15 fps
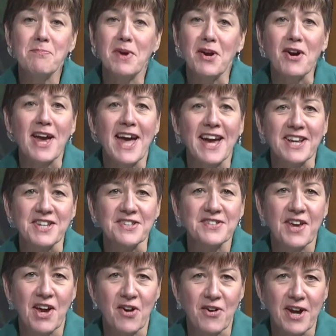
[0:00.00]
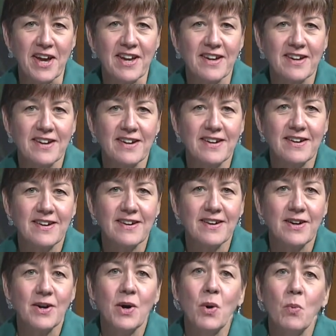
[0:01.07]
Mary Agnes Carey.
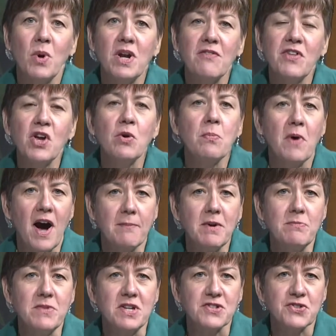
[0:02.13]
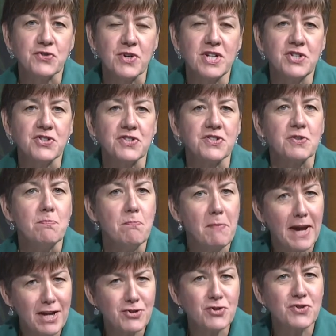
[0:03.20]
One of the Obama administration's
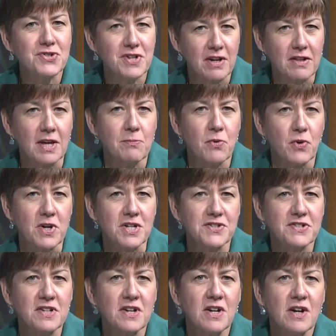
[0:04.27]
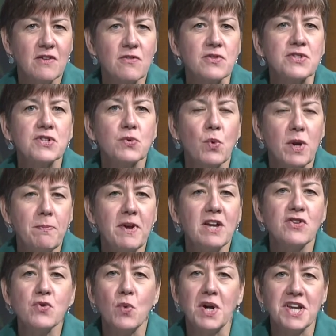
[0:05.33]
major selling points for the sweeping
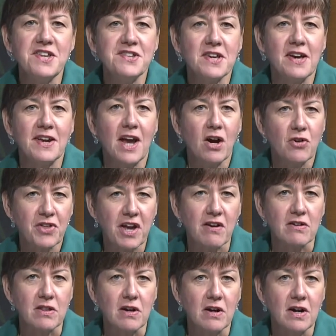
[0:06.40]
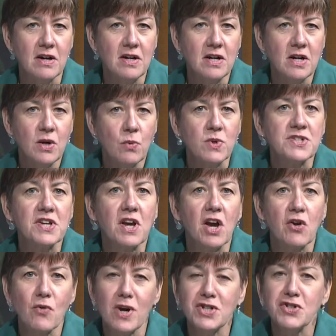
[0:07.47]
2010 healthcare law was a
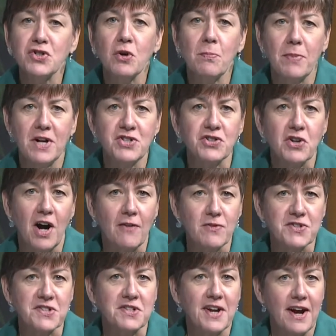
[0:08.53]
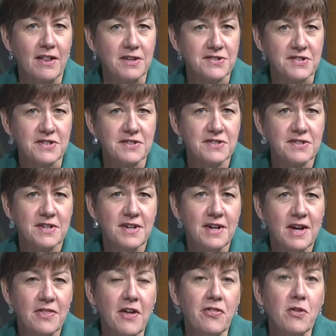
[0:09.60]
Congressional Budget Office analysis
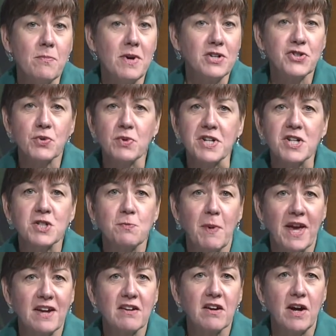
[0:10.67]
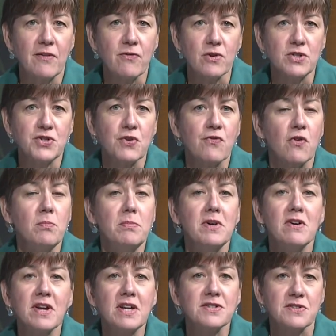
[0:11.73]
that the measure would expand coverage for
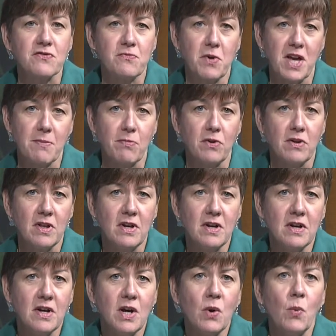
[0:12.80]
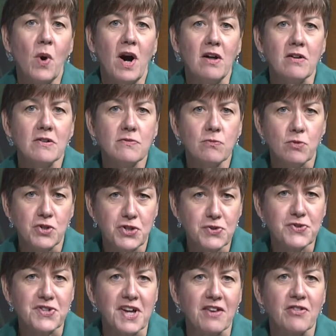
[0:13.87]
millions of people while
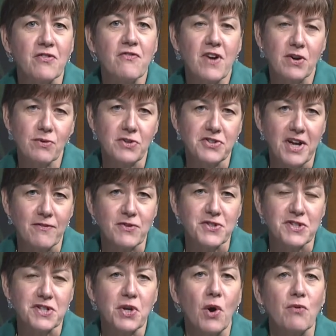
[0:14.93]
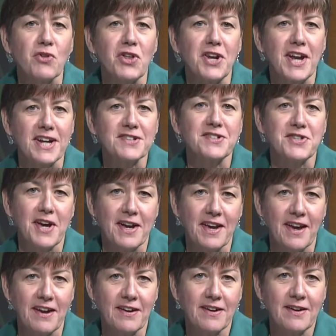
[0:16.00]
reducing the federal deficit over the next
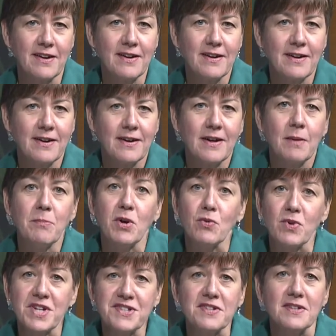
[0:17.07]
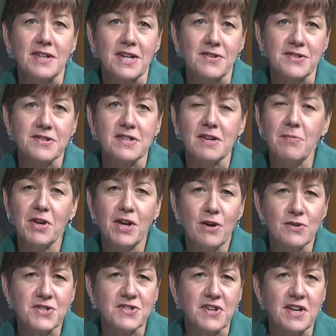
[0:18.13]
decade. But recently, the
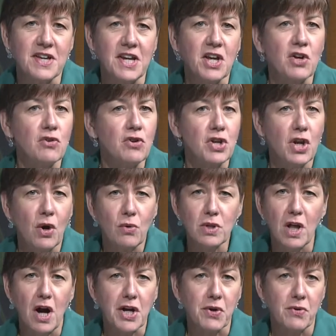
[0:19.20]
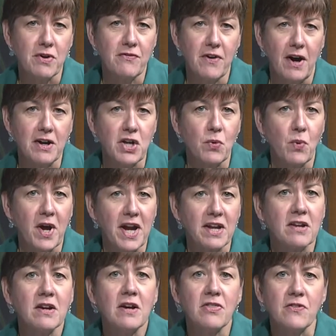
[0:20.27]
CBO said it could no longer evaluate
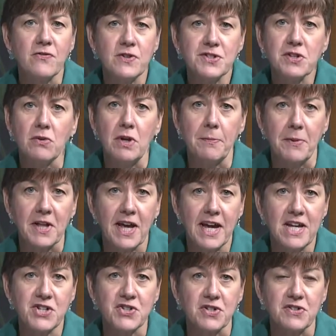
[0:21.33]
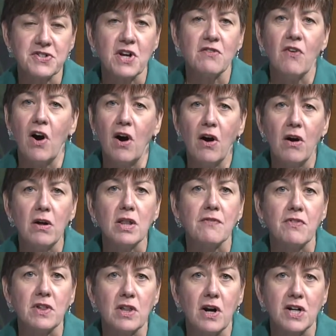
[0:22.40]
the fiscal implications of all of
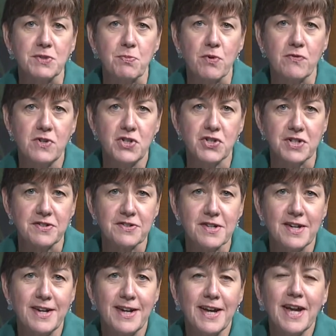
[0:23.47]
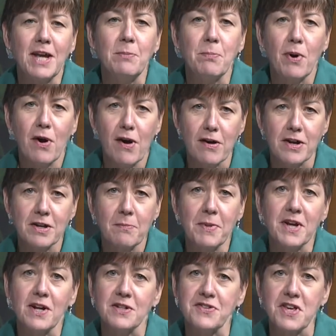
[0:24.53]
the law's provisions in part
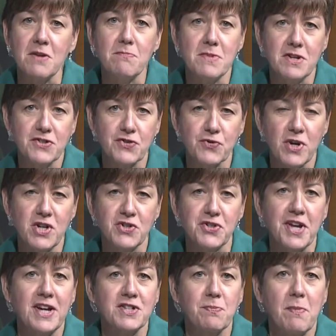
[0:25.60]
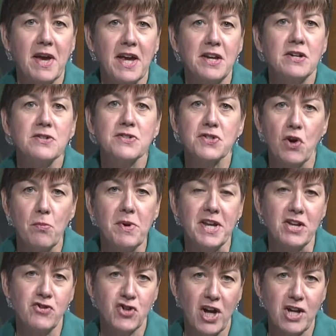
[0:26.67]
because the administration has made so many
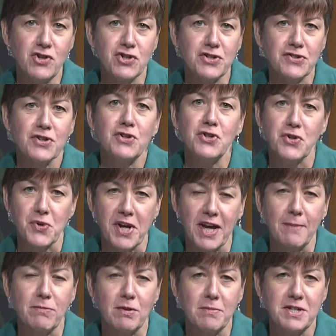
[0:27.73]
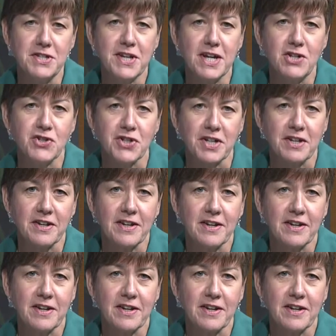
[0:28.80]
changes during implementation.